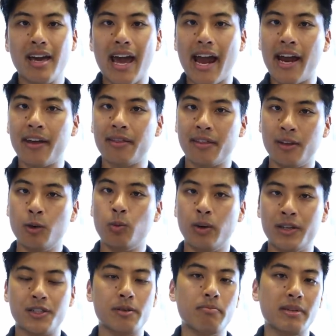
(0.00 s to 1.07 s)
and they'll
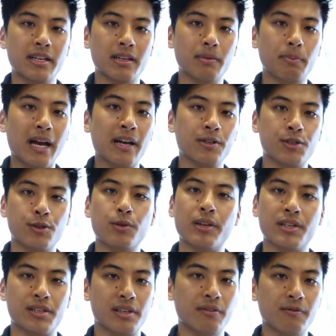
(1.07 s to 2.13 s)
want to meet up as soon
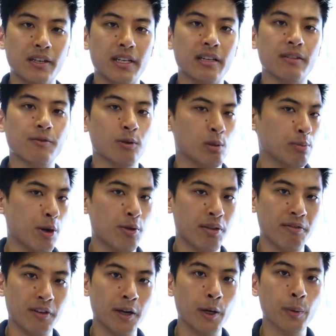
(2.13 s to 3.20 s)
as convenient for both
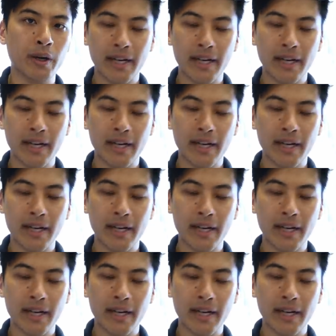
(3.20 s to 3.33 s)
of you.